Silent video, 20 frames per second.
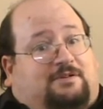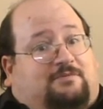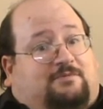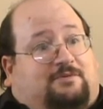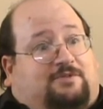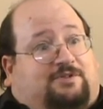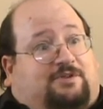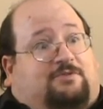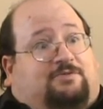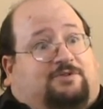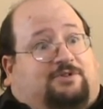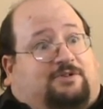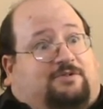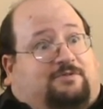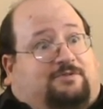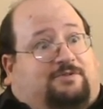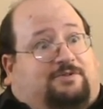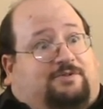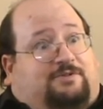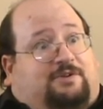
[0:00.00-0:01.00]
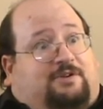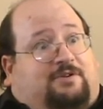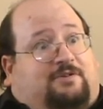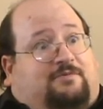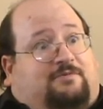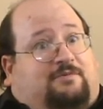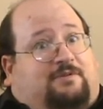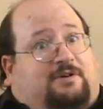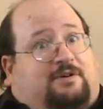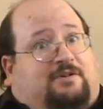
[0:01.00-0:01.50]
soldiers.
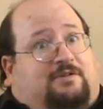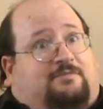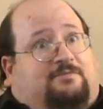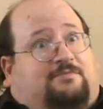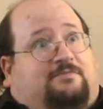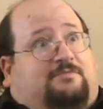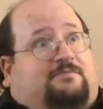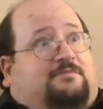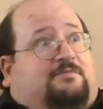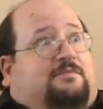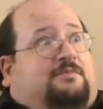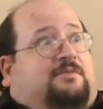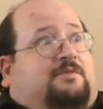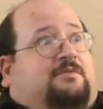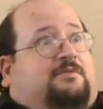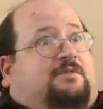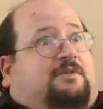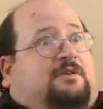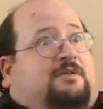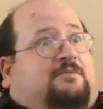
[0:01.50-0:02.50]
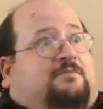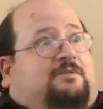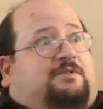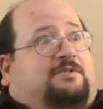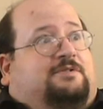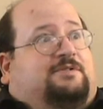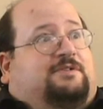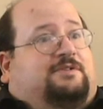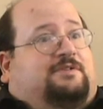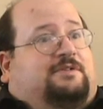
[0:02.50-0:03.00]
What
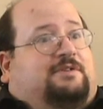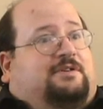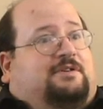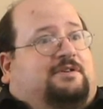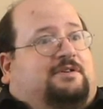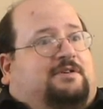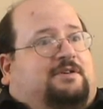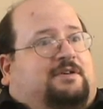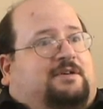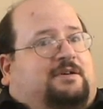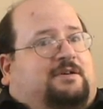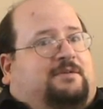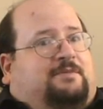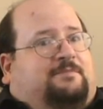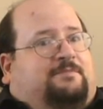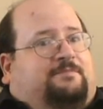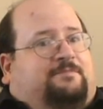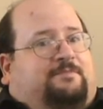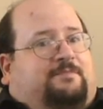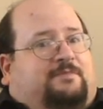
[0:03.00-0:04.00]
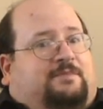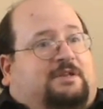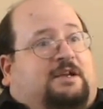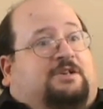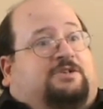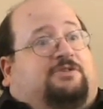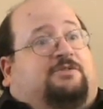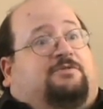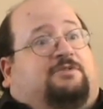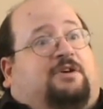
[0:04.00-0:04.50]
is it? The
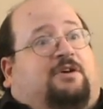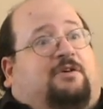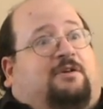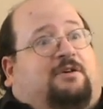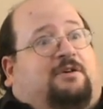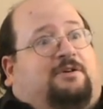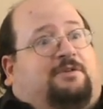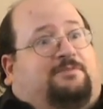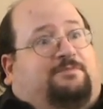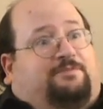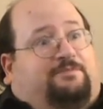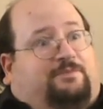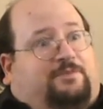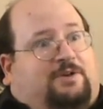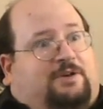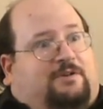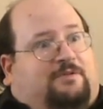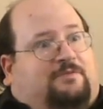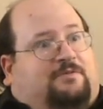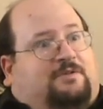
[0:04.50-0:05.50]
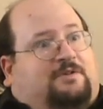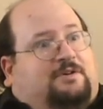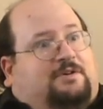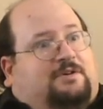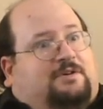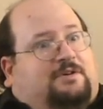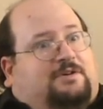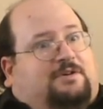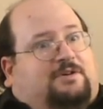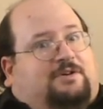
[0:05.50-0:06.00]
National Guard.
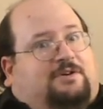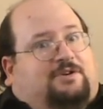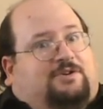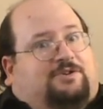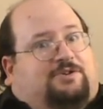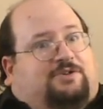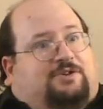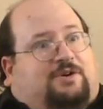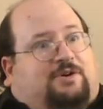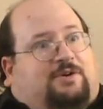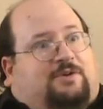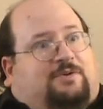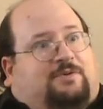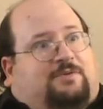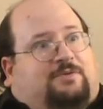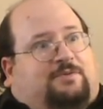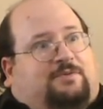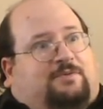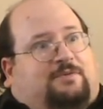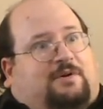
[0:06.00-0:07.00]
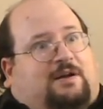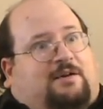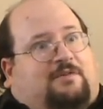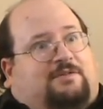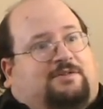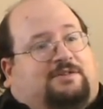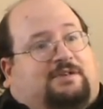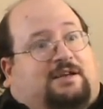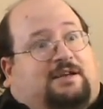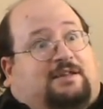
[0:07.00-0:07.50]
So I
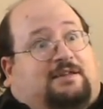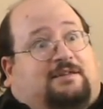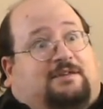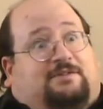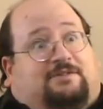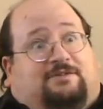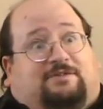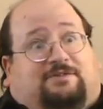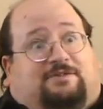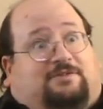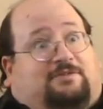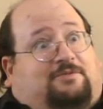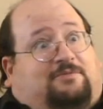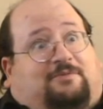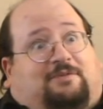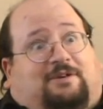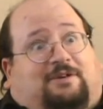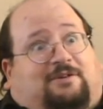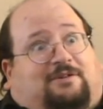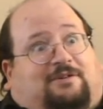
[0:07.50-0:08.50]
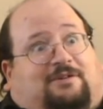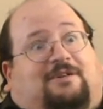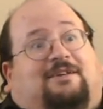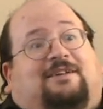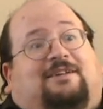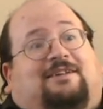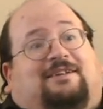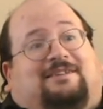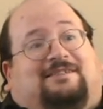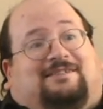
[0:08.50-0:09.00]
was like, this is too weird.
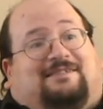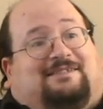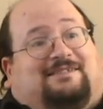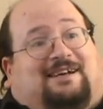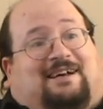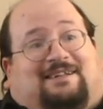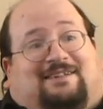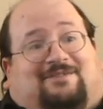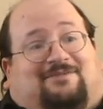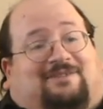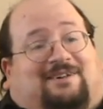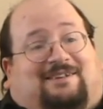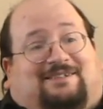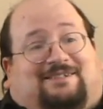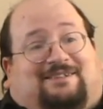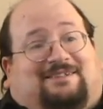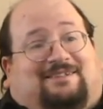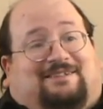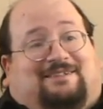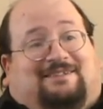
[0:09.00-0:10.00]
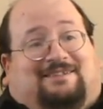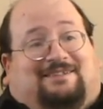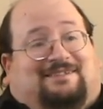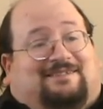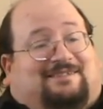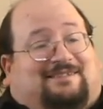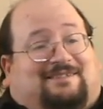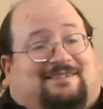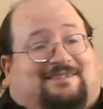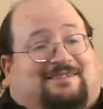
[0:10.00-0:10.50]
This is not the Washington,
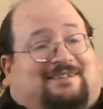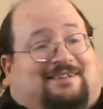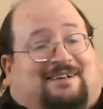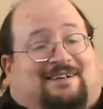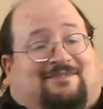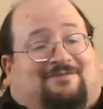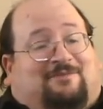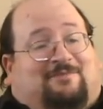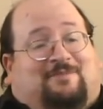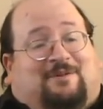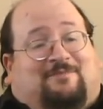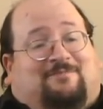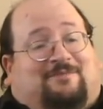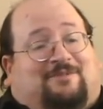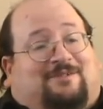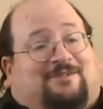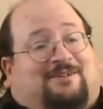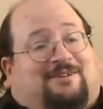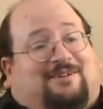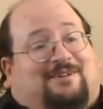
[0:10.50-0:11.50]
D.C. that I remember.